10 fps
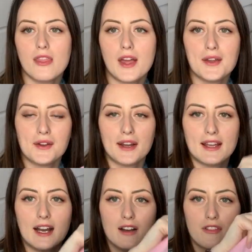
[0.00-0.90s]
Then I
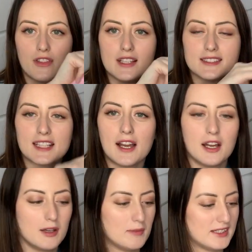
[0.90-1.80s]
have this,
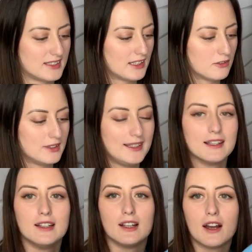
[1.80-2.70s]
it's like a really
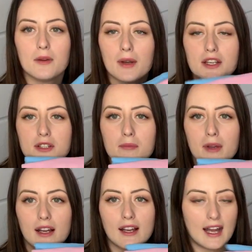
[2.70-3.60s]
lightweight
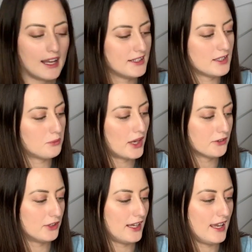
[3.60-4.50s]
jumper, and I
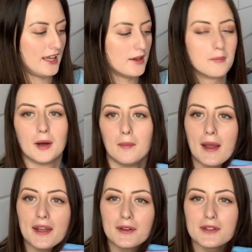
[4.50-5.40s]
got it in
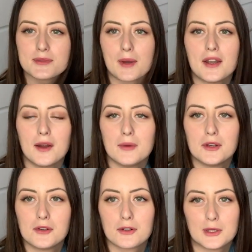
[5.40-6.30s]
Barbados when I
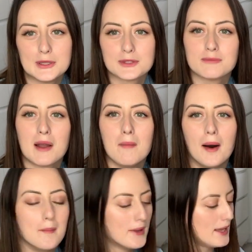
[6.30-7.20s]
went on a cruise with my
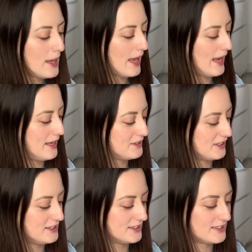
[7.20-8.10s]
mum, and
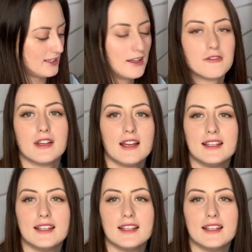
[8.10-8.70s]
I just love it.